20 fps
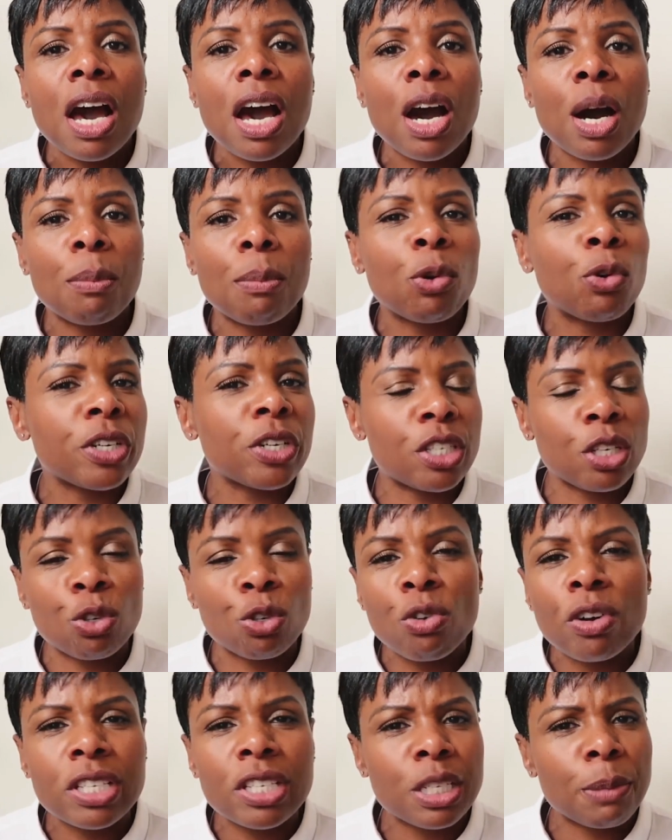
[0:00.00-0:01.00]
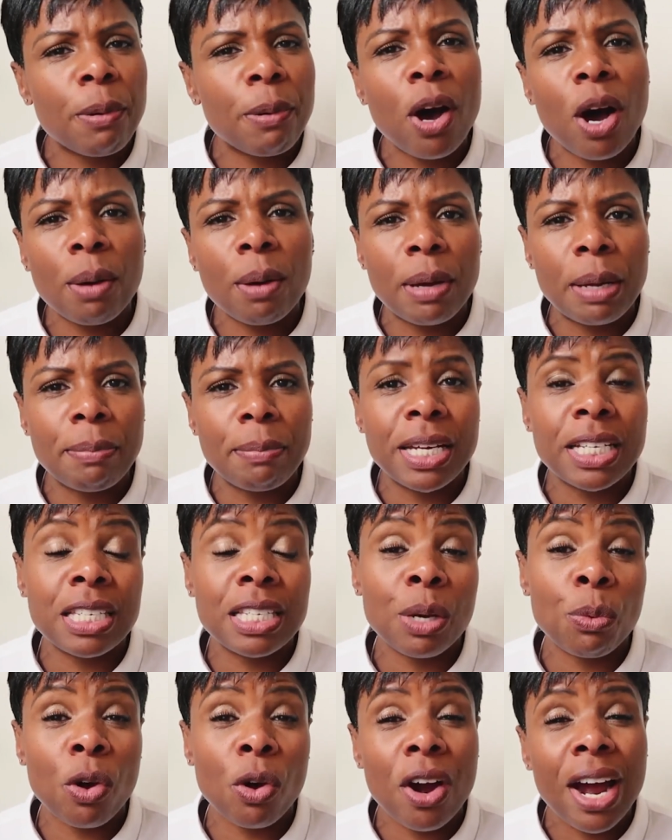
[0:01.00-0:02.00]
or it's a cross-department
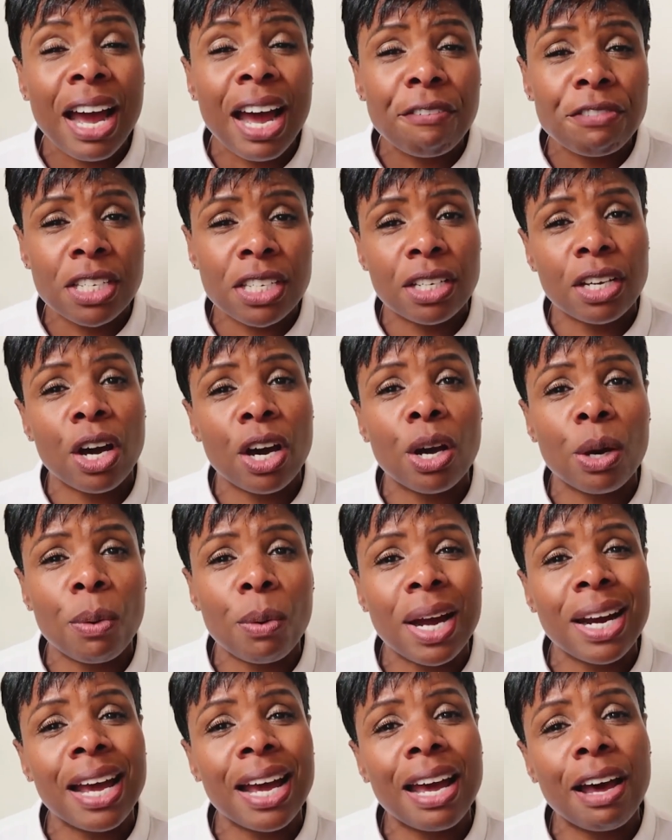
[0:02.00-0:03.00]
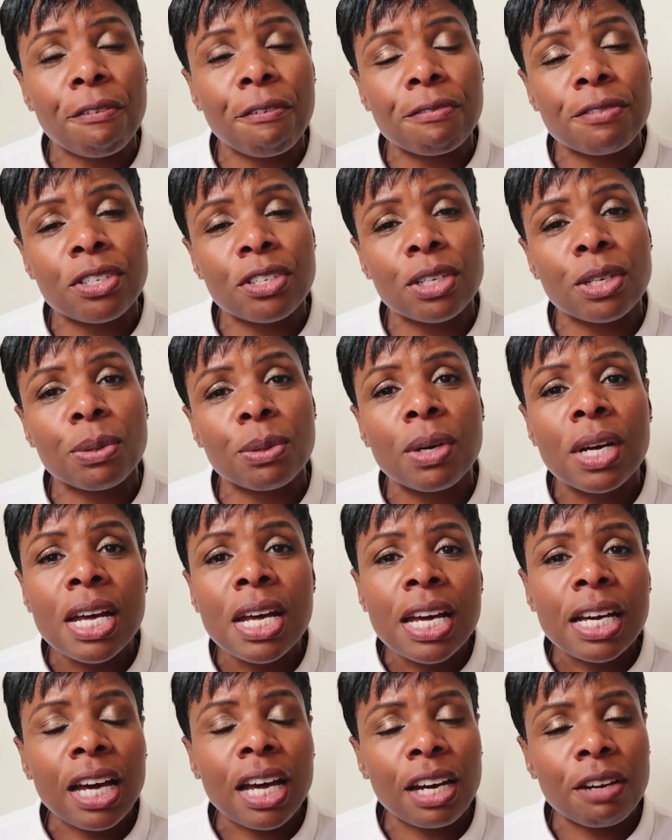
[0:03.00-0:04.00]
meeting where I have to go and I have to
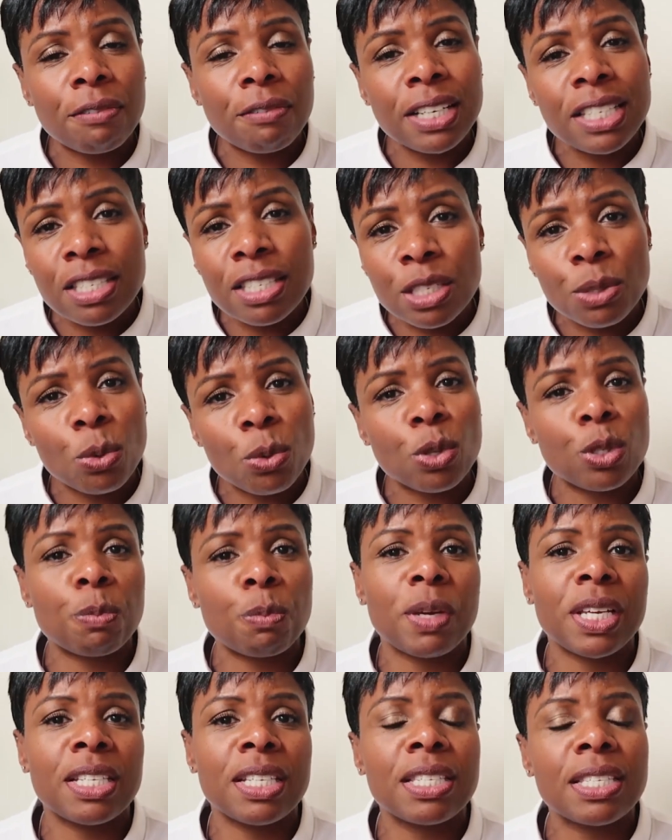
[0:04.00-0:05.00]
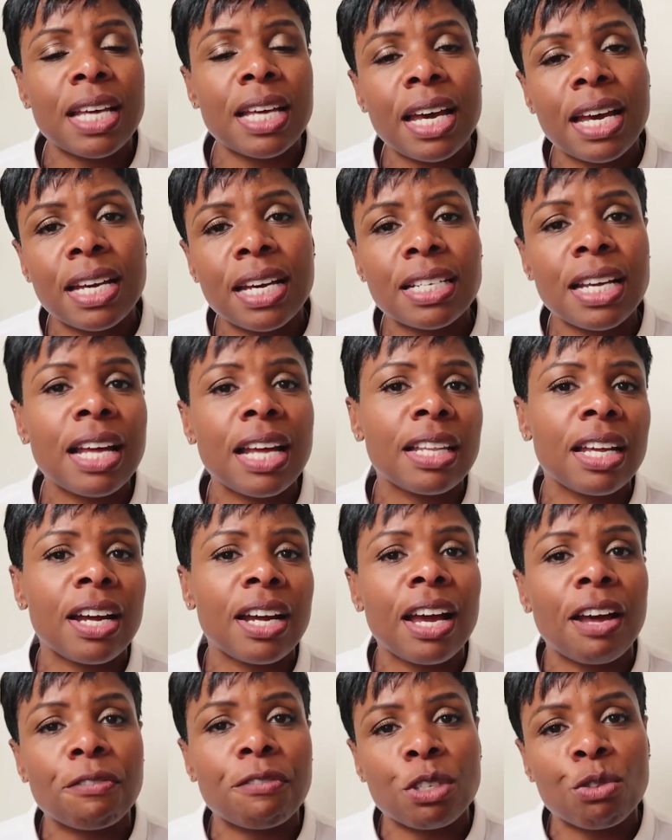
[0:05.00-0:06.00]
kind of listen to what's being said, and then
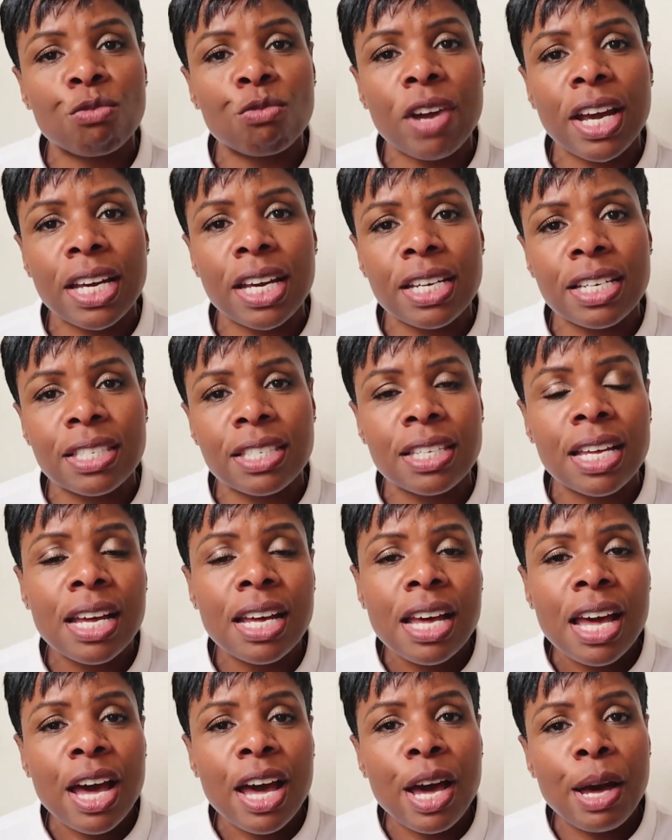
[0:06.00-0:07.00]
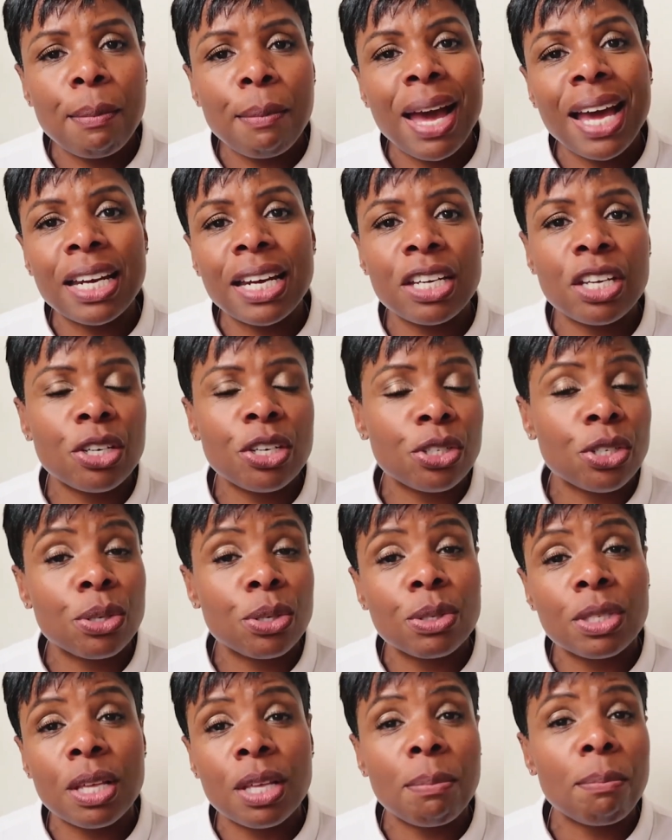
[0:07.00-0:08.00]
I have to raise any
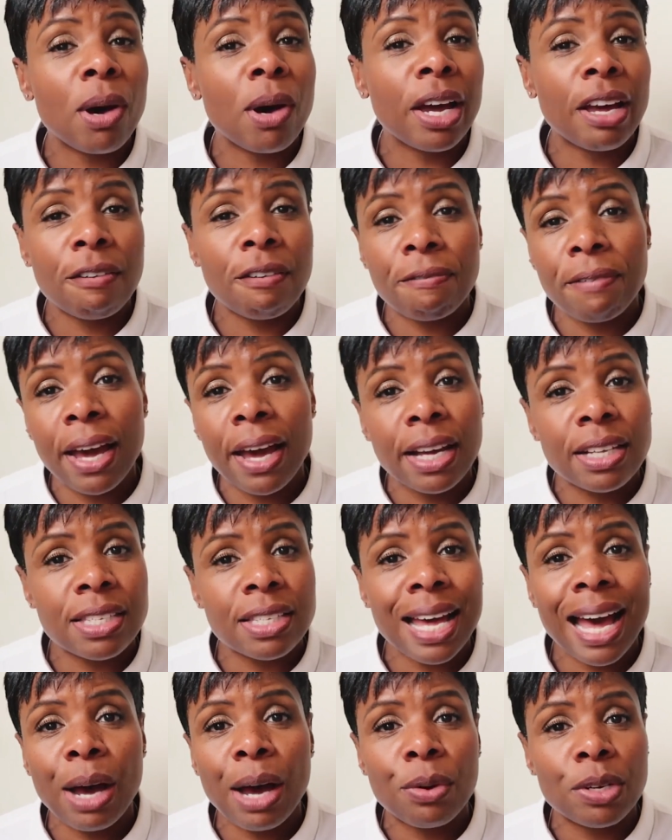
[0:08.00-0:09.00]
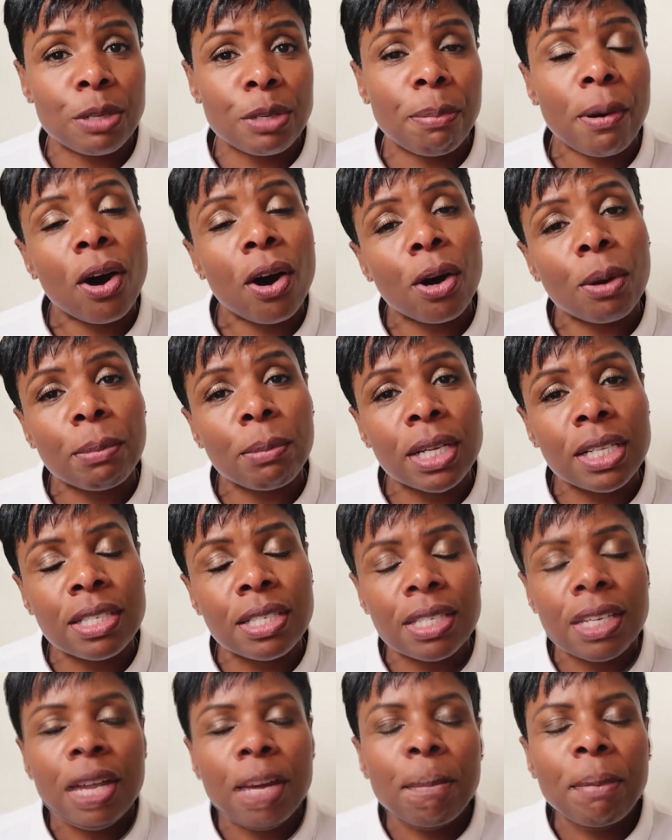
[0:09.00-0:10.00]
issues that might affect our department.